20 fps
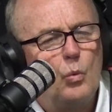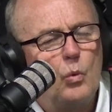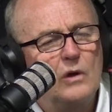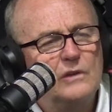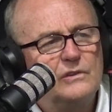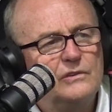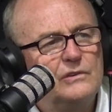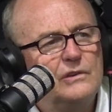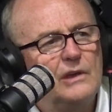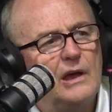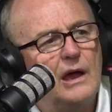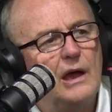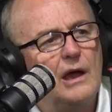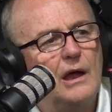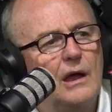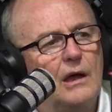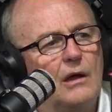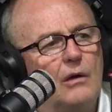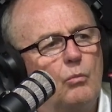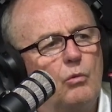what's
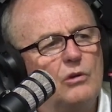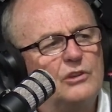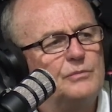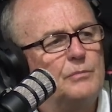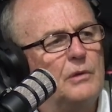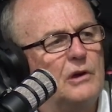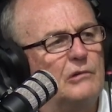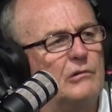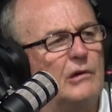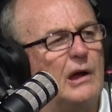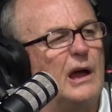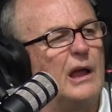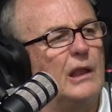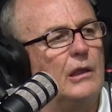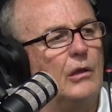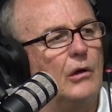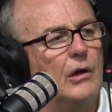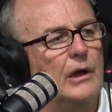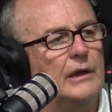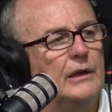
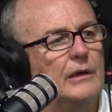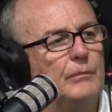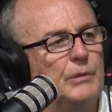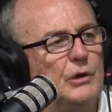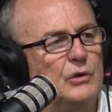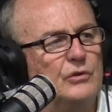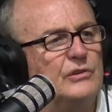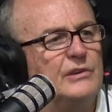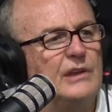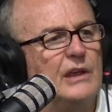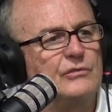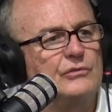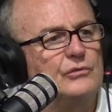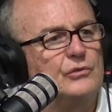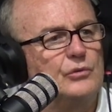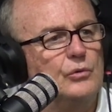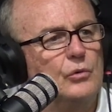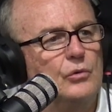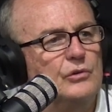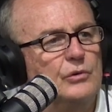McGrath like? Because he
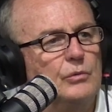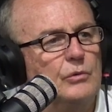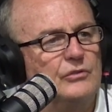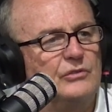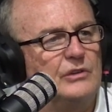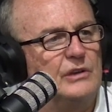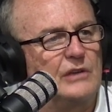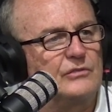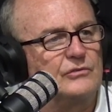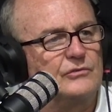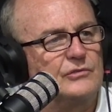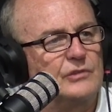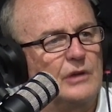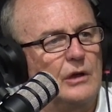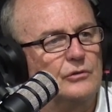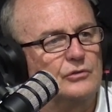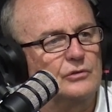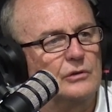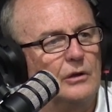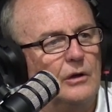doesn't talk to us. He doesn't
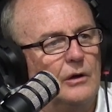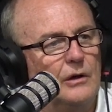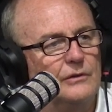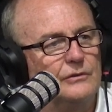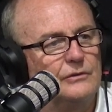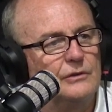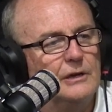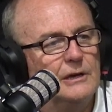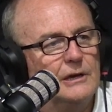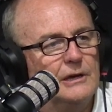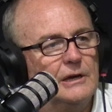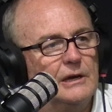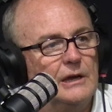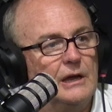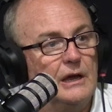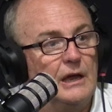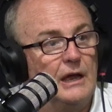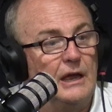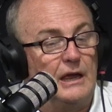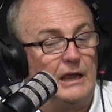socialise.
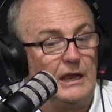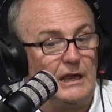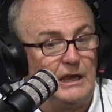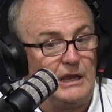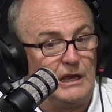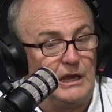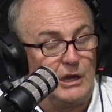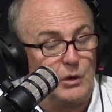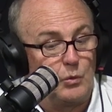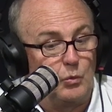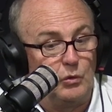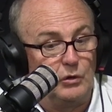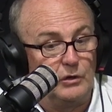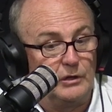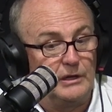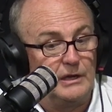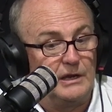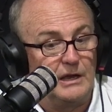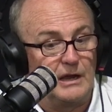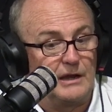
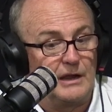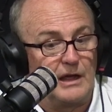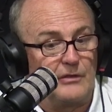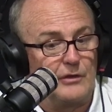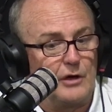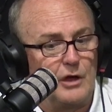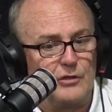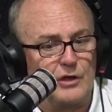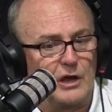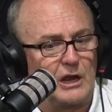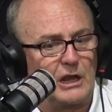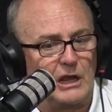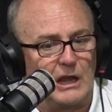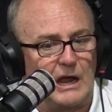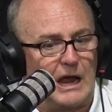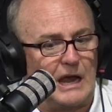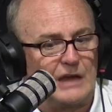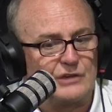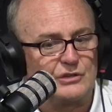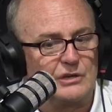Equally, the
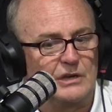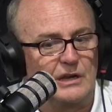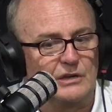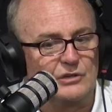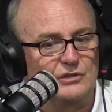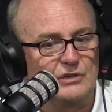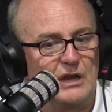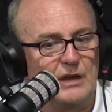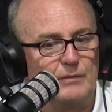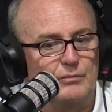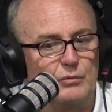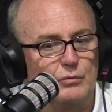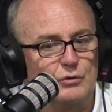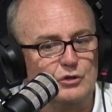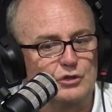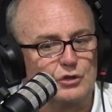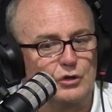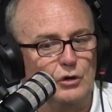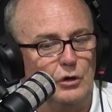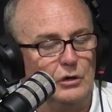classic example
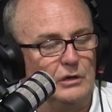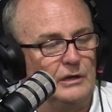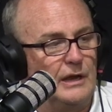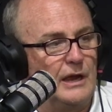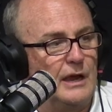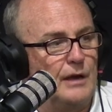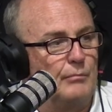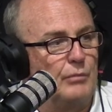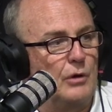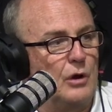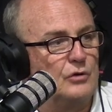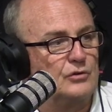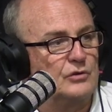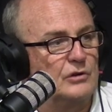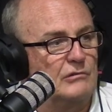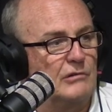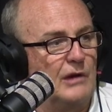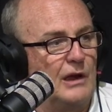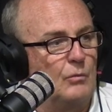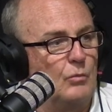was Curtly Ambrose,
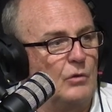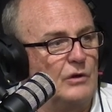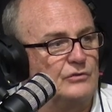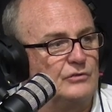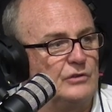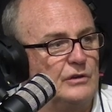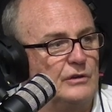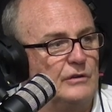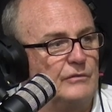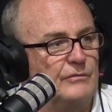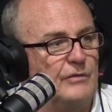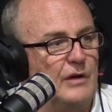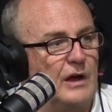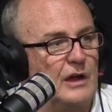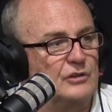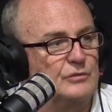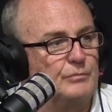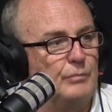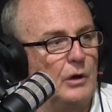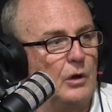a great West Indian
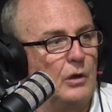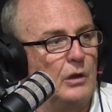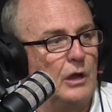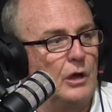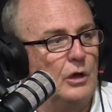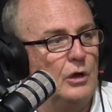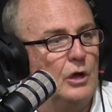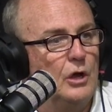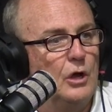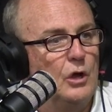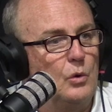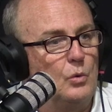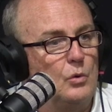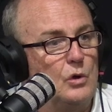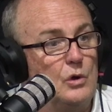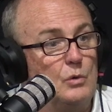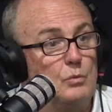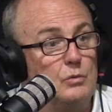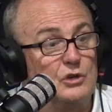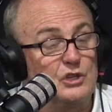fast bowler,
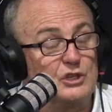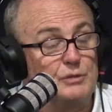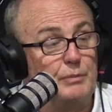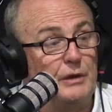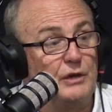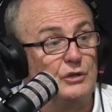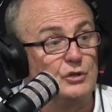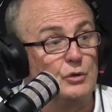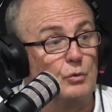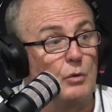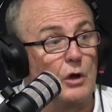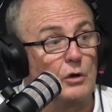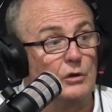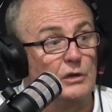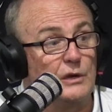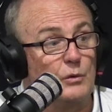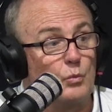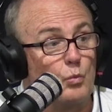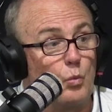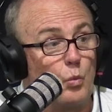who would speak to
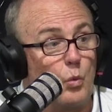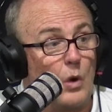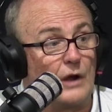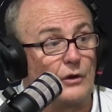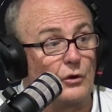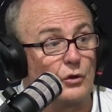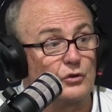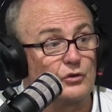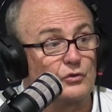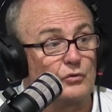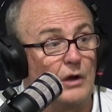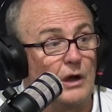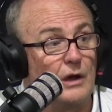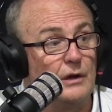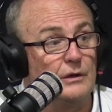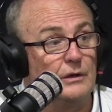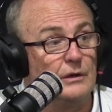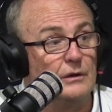only one Australian.